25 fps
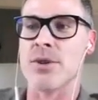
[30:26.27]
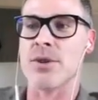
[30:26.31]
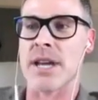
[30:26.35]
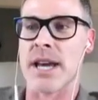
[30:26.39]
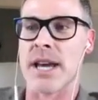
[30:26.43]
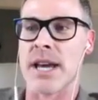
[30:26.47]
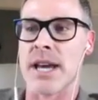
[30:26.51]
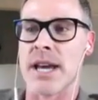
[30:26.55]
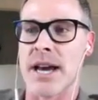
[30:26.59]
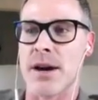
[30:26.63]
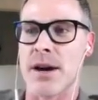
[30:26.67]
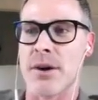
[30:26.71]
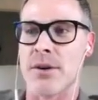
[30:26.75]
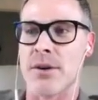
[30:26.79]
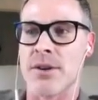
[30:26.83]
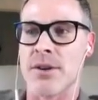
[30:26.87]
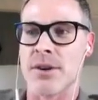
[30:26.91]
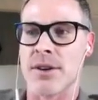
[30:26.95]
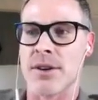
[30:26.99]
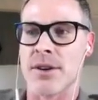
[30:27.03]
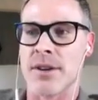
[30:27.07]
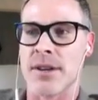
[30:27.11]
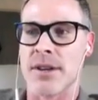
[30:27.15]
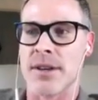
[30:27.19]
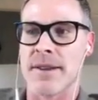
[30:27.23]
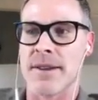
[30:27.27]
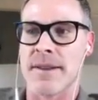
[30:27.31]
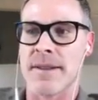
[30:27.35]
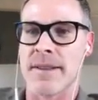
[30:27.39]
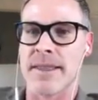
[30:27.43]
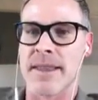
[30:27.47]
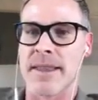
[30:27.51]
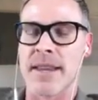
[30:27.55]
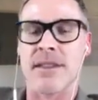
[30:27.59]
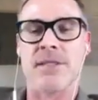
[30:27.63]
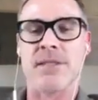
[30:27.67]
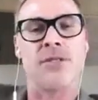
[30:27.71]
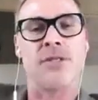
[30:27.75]
now
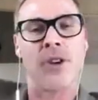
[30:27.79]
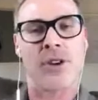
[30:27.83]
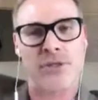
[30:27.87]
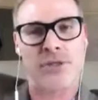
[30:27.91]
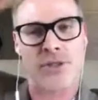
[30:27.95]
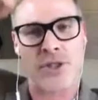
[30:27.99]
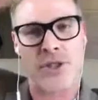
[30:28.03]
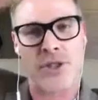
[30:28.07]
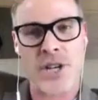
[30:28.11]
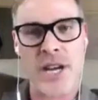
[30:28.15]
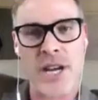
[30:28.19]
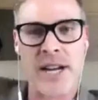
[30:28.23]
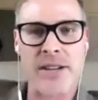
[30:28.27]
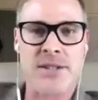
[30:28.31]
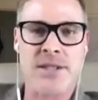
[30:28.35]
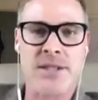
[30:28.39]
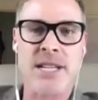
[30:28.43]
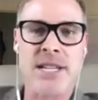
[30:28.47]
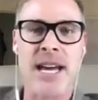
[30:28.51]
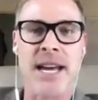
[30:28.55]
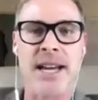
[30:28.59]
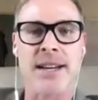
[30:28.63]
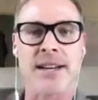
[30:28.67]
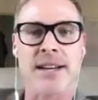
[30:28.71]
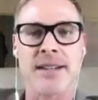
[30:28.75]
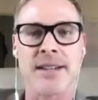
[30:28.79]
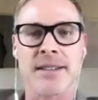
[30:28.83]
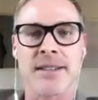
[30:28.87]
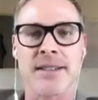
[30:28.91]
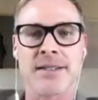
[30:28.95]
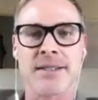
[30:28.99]
is not to change state.